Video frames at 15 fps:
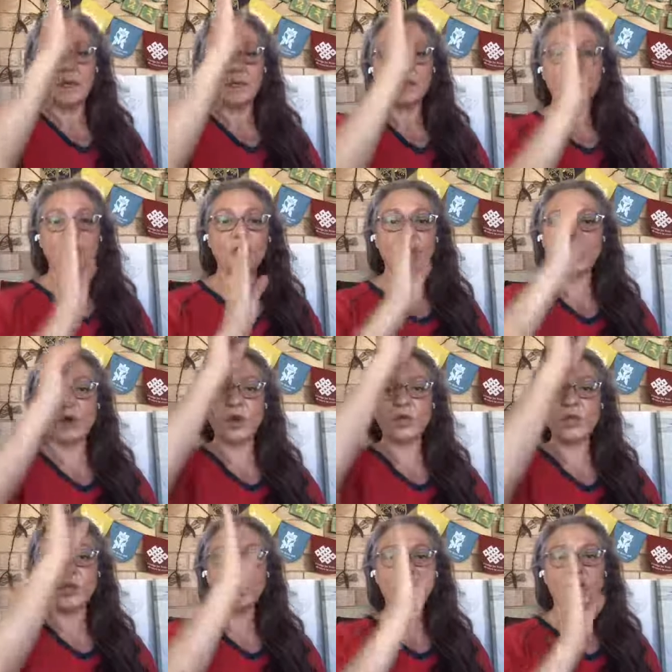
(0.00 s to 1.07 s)
the God,
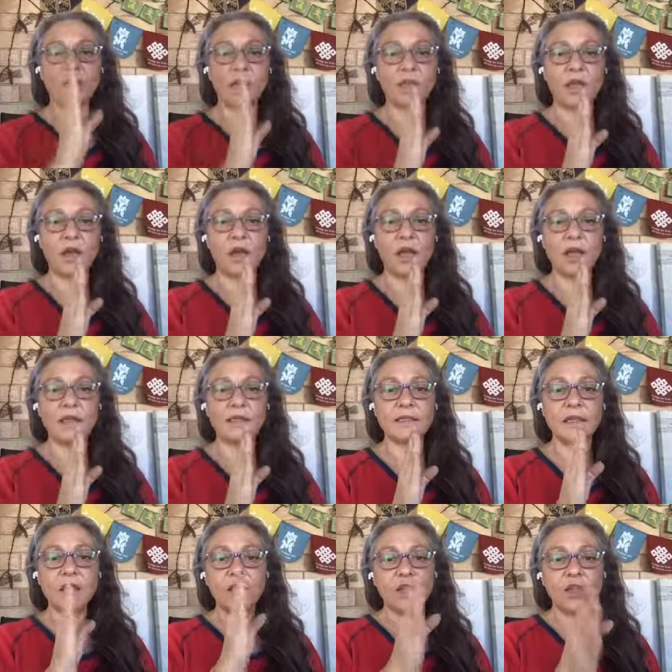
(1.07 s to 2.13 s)
the light,
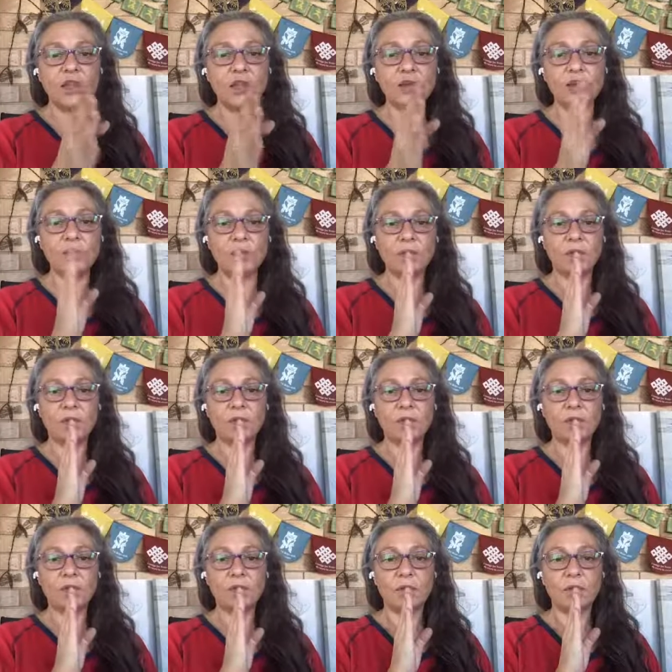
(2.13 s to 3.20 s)
you
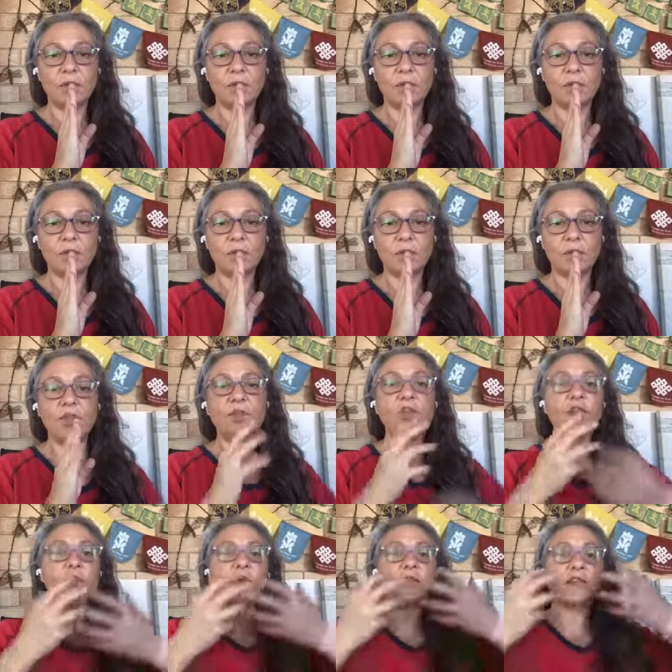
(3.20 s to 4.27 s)

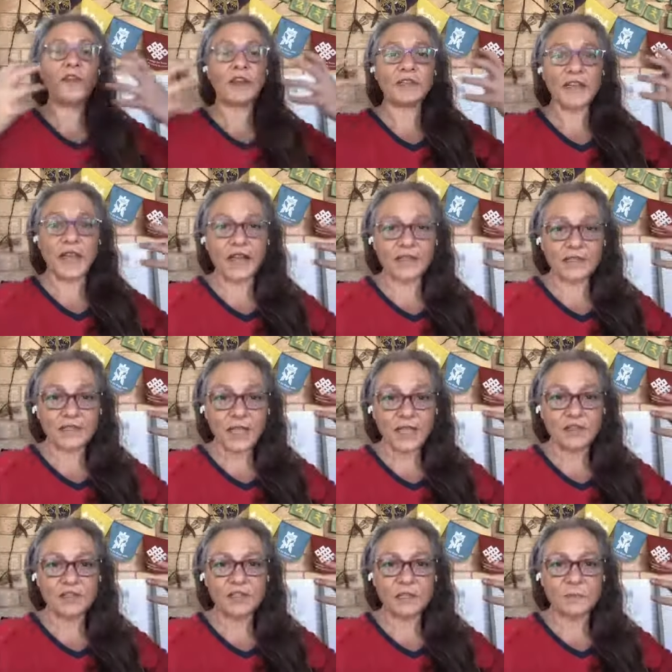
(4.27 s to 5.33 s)
you affect others how
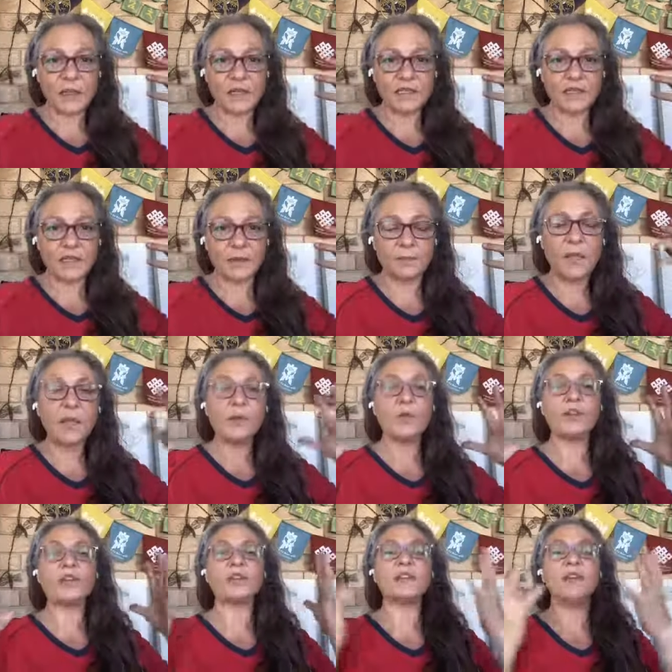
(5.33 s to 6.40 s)
you speak to them
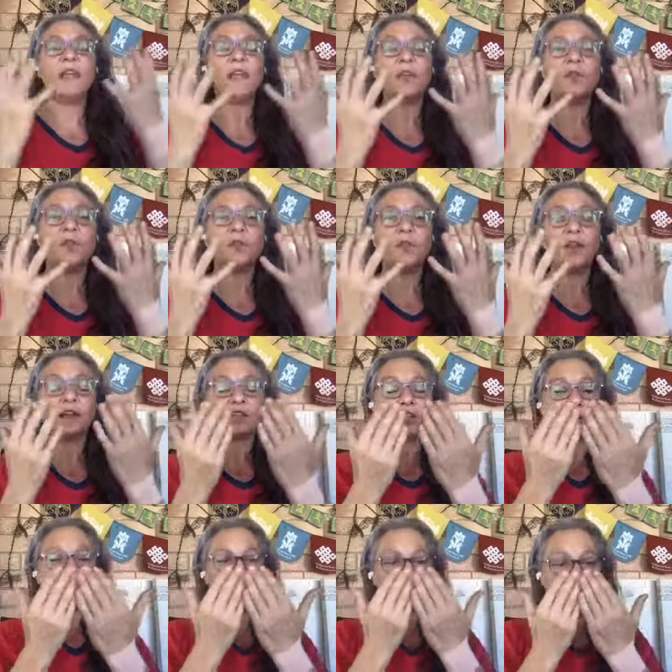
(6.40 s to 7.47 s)
which is an inner reflection
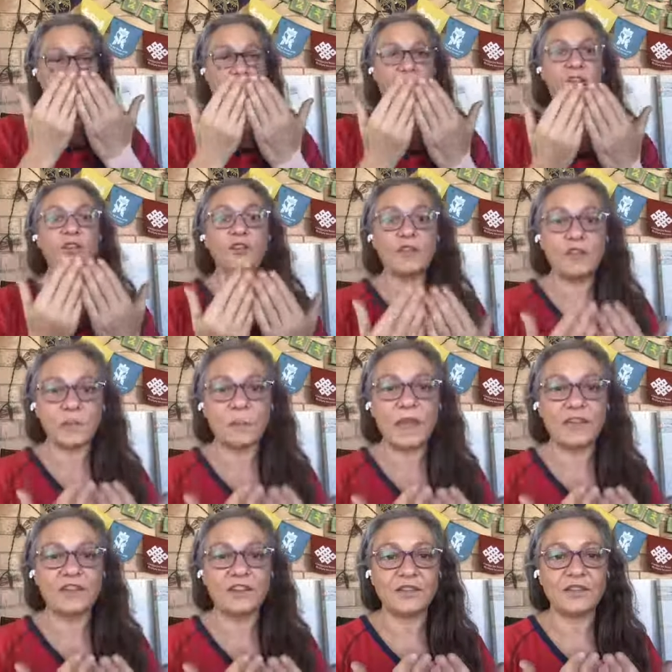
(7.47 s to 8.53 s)
of how you speak
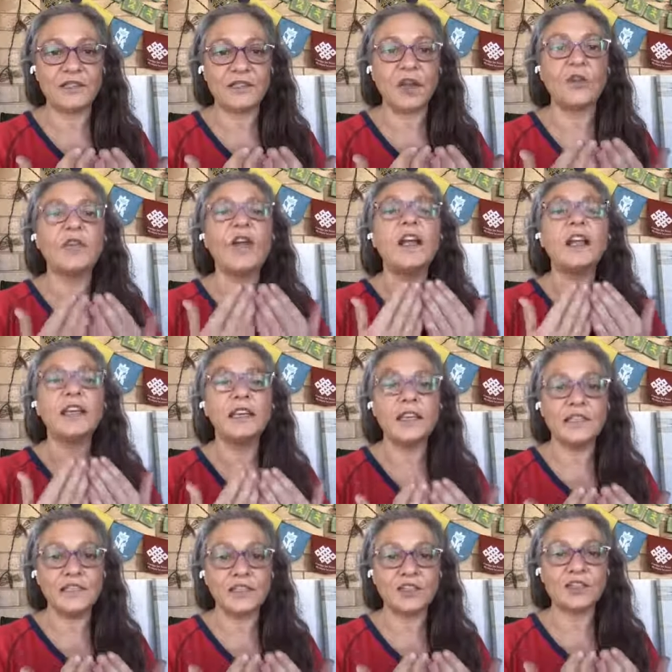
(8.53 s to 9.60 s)
to yourself
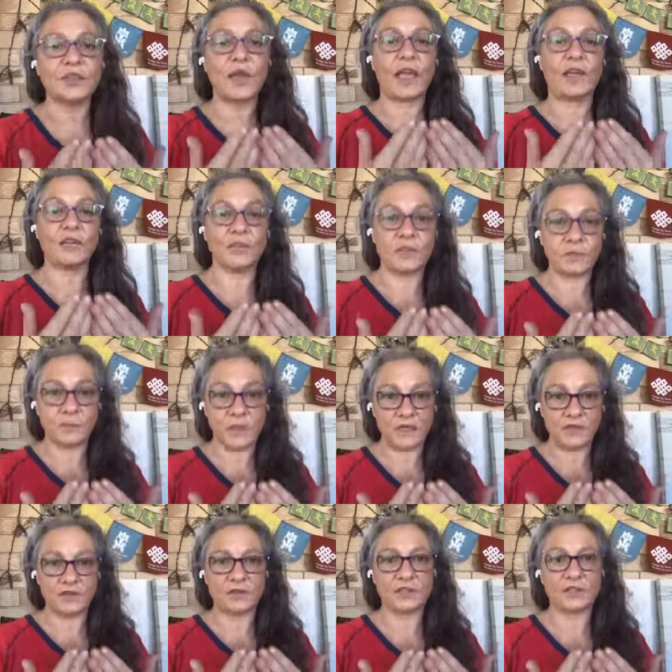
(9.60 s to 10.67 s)
listen to how you speak
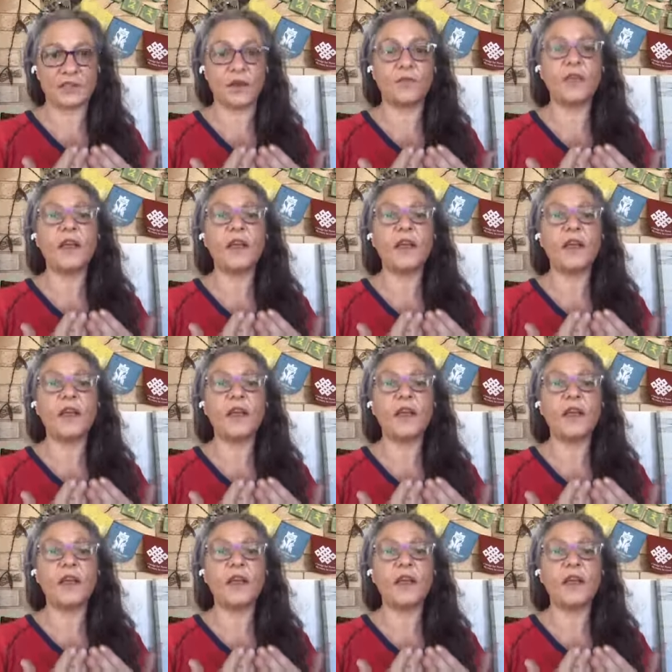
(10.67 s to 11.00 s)
to yourself